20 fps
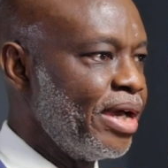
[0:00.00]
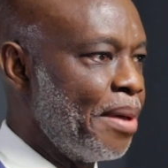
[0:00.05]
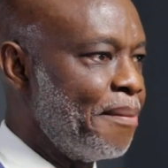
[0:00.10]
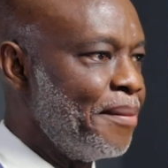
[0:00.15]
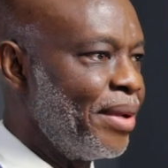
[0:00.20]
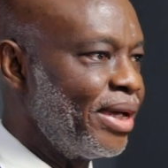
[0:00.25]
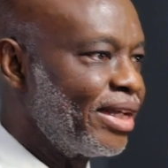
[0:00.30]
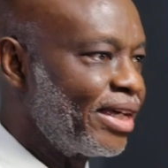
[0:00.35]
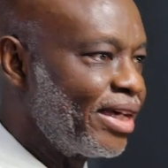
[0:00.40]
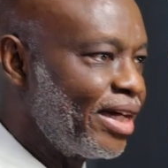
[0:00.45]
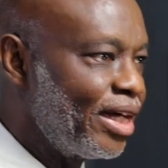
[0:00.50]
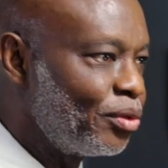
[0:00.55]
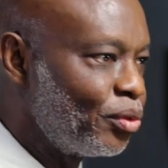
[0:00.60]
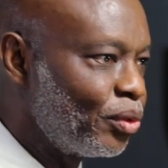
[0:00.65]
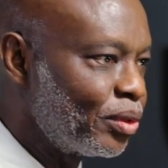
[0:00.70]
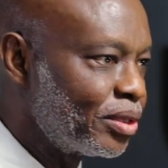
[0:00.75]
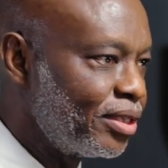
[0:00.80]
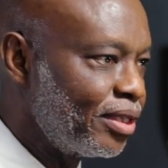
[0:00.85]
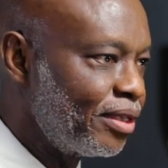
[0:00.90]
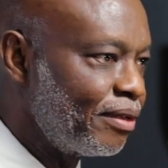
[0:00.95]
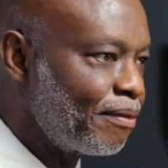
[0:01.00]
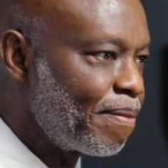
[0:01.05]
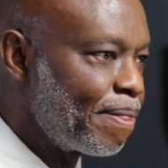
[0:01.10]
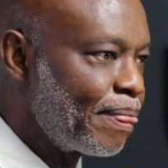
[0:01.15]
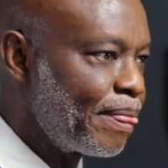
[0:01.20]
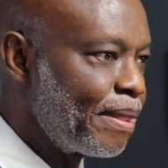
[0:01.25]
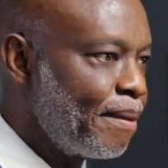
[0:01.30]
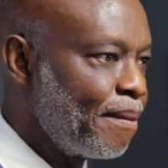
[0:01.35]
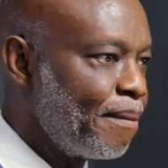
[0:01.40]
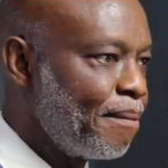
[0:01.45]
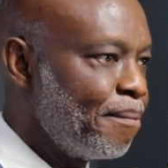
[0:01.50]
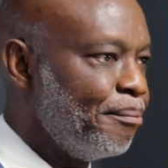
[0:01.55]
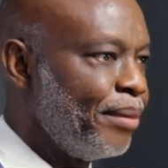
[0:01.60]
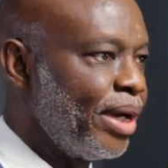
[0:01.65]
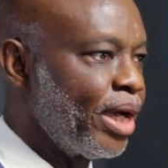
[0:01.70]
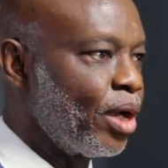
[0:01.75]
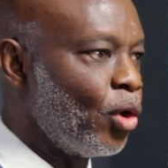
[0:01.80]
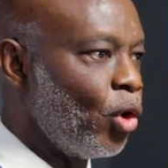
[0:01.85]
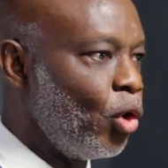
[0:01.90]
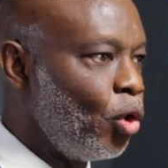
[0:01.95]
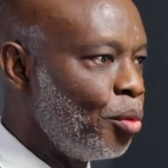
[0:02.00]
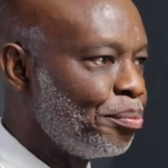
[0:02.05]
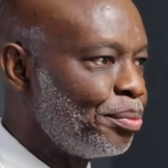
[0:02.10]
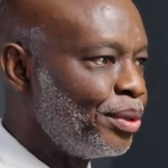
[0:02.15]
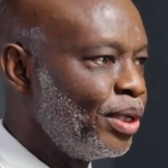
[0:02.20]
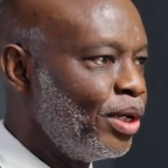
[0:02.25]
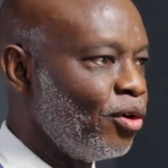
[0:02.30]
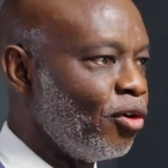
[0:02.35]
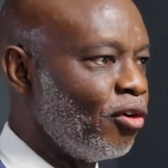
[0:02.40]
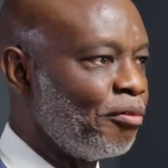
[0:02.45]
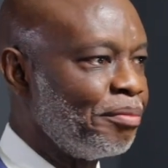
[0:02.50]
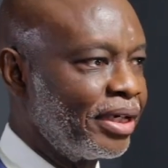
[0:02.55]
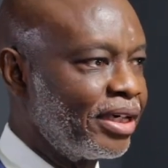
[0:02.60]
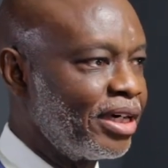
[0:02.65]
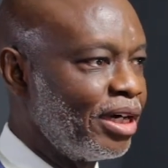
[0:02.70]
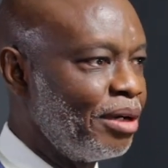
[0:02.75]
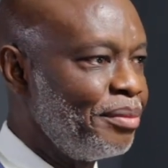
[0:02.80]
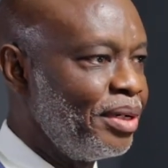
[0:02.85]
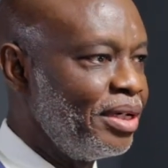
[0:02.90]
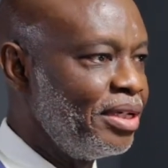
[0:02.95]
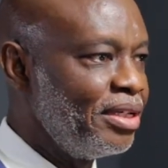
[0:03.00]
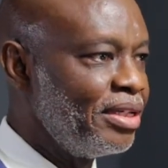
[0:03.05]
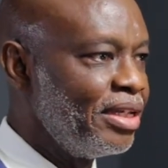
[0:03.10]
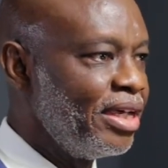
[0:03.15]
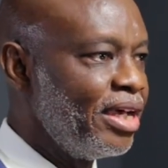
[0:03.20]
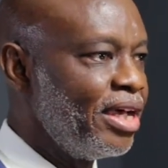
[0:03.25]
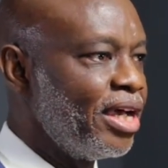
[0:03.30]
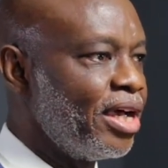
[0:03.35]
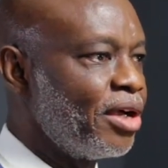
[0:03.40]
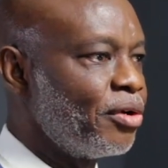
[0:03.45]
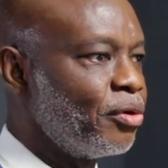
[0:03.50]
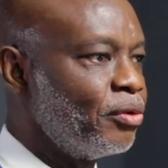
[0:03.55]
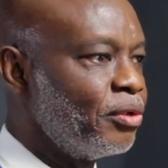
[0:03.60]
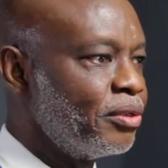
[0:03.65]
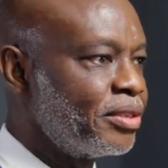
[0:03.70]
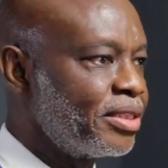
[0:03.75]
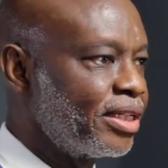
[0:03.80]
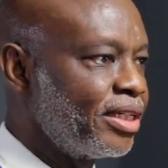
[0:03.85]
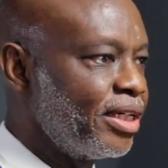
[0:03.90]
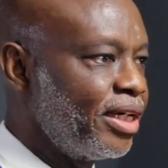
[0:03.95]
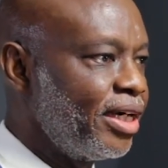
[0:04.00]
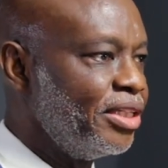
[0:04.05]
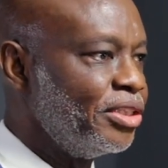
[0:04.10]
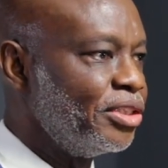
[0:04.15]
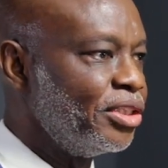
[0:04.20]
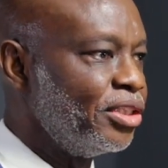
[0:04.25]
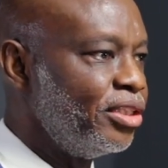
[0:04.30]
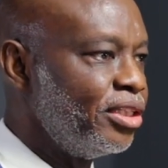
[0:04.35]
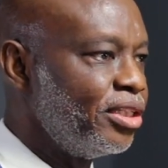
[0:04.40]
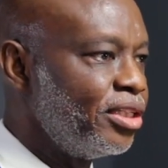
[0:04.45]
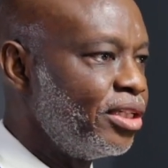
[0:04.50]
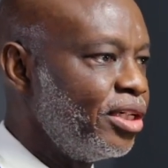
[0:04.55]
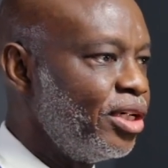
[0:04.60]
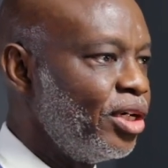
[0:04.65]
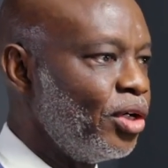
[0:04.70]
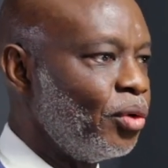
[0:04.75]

a medical doctor, my hope of becoming aeronautical engineer